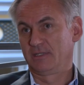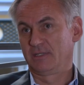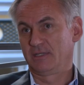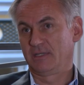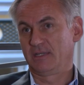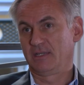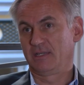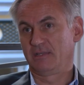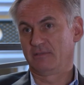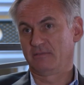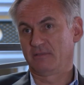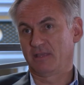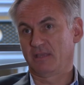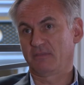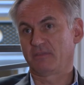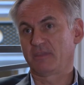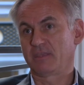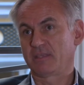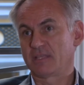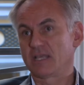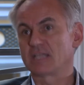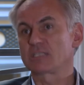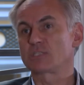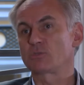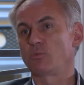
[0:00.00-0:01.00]
And I
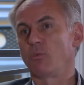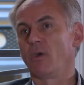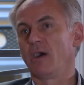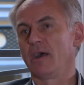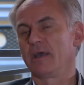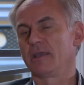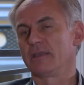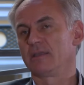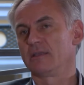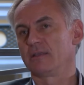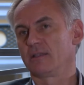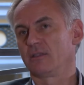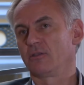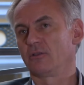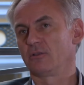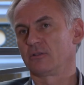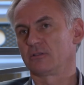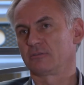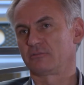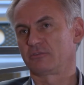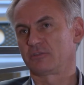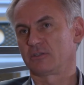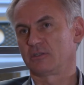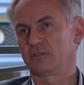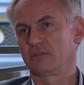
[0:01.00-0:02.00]
think that's why a lot
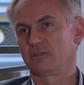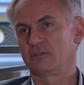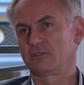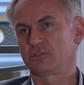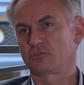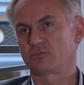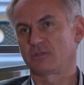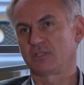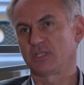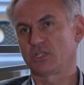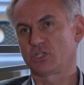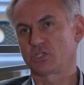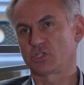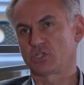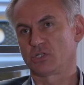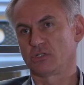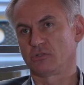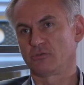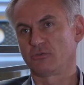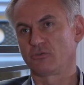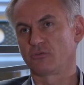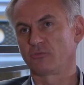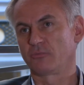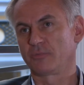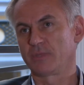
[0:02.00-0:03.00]
of the traditional
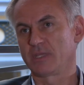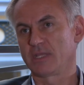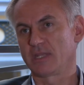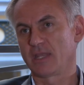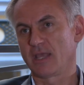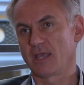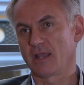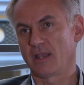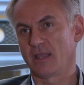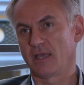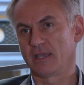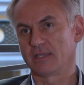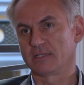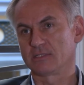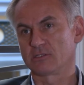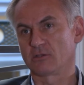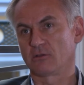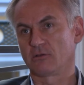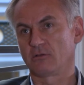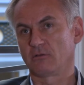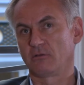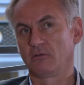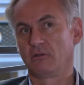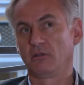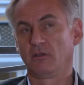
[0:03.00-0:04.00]
European airlines
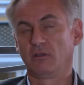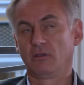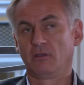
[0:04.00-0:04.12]
are